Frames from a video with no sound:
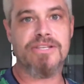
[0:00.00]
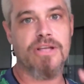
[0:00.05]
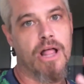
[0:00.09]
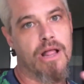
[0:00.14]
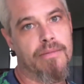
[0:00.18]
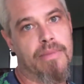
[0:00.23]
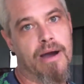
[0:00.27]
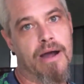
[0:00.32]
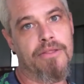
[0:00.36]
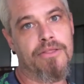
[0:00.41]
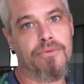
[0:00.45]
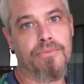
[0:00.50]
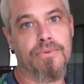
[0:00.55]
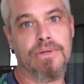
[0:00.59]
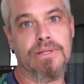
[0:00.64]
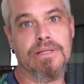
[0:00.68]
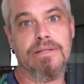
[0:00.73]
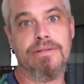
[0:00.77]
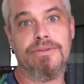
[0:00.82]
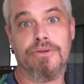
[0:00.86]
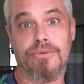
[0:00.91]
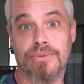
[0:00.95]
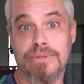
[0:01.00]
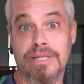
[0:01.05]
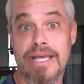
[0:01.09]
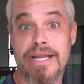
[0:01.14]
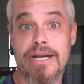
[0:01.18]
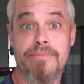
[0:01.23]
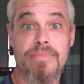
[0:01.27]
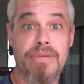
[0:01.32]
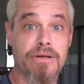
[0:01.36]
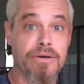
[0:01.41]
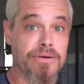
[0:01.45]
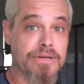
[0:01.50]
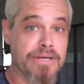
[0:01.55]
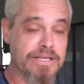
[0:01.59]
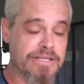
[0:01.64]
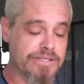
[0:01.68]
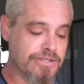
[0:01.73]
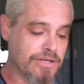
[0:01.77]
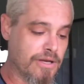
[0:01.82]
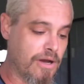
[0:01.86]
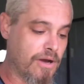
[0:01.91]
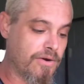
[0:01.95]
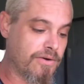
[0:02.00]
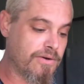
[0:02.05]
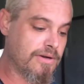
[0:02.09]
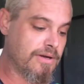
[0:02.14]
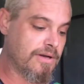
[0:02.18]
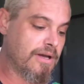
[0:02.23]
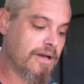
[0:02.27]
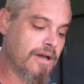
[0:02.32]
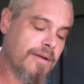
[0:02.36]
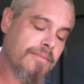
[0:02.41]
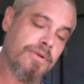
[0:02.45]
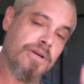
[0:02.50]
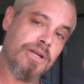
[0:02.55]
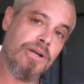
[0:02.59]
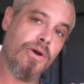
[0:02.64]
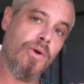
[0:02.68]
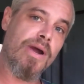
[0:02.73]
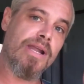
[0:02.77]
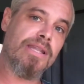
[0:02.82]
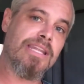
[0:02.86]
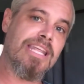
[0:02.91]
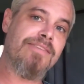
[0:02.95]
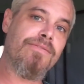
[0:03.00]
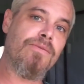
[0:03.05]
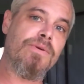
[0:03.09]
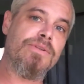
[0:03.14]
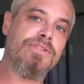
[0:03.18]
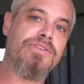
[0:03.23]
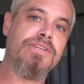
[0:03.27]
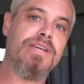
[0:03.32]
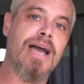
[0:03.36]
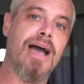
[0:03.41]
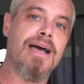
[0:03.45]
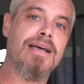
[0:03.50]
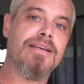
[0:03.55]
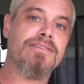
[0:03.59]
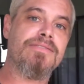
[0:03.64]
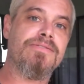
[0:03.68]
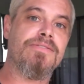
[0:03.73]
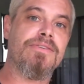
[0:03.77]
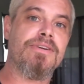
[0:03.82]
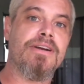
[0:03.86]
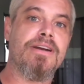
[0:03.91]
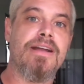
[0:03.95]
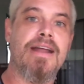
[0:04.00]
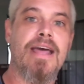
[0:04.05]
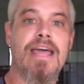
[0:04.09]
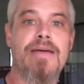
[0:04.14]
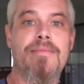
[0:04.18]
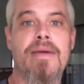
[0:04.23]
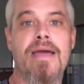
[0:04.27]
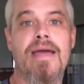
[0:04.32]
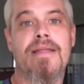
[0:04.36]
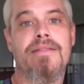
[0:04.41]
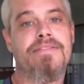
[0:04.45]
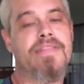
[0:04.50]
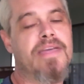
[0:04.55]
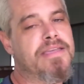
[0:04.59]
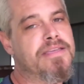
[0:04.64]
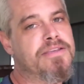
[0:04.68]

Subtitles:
It's all about the relatability. So I'm going to go ahead and leave it with you guys for today, man.